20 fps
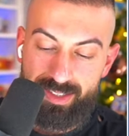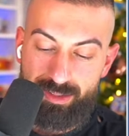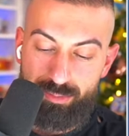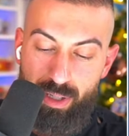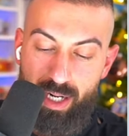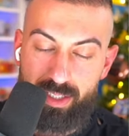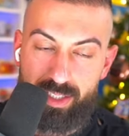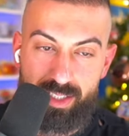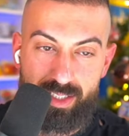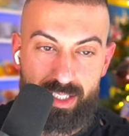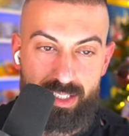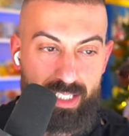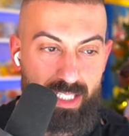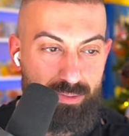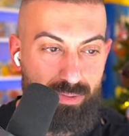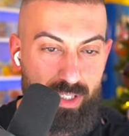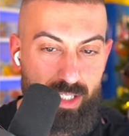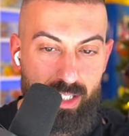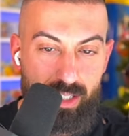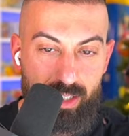Probably just the
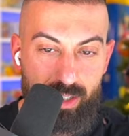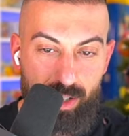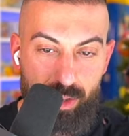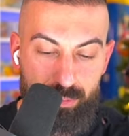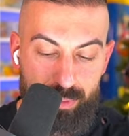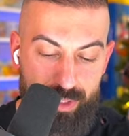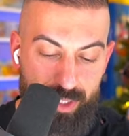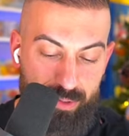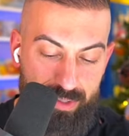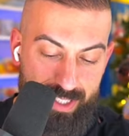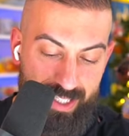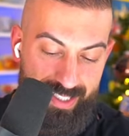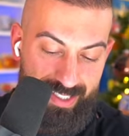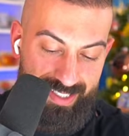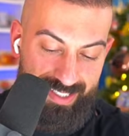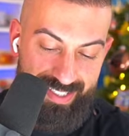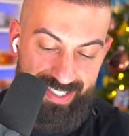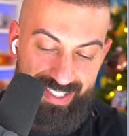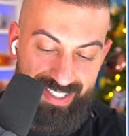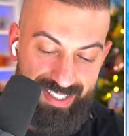TV heating up or something.
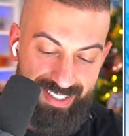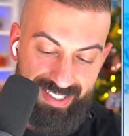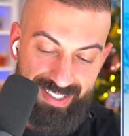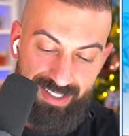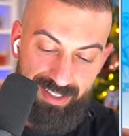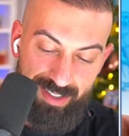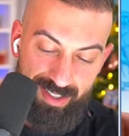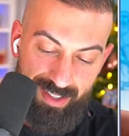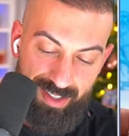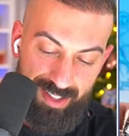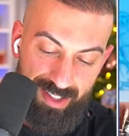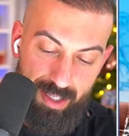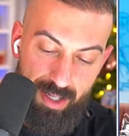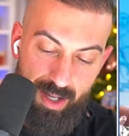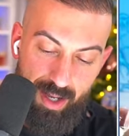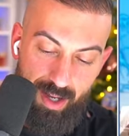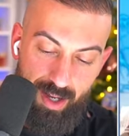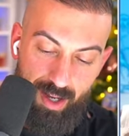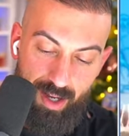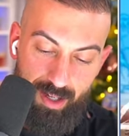
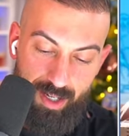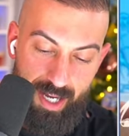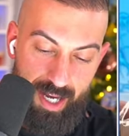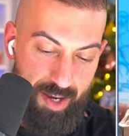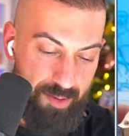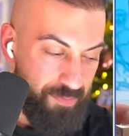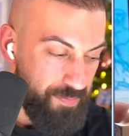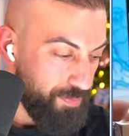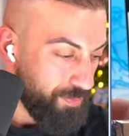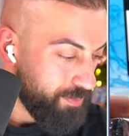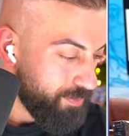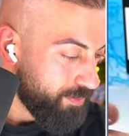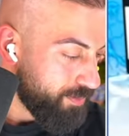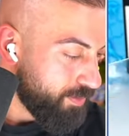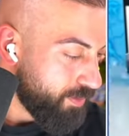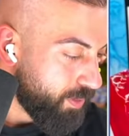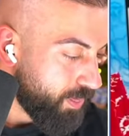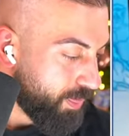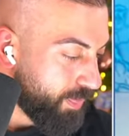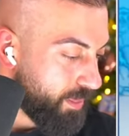Okay.
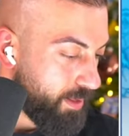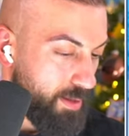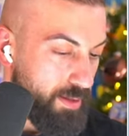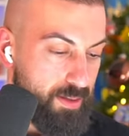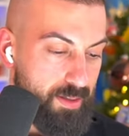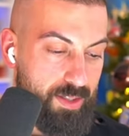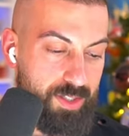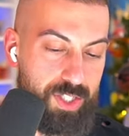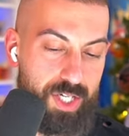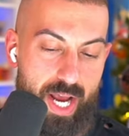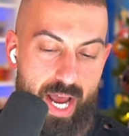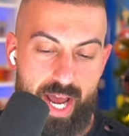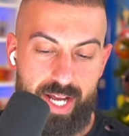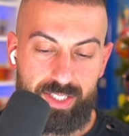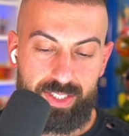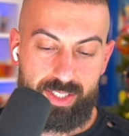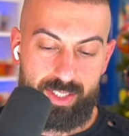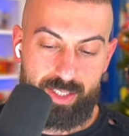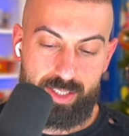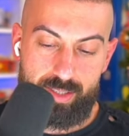
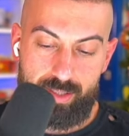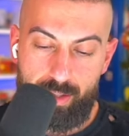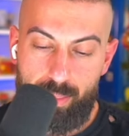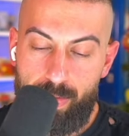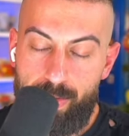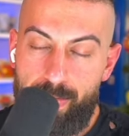Chase.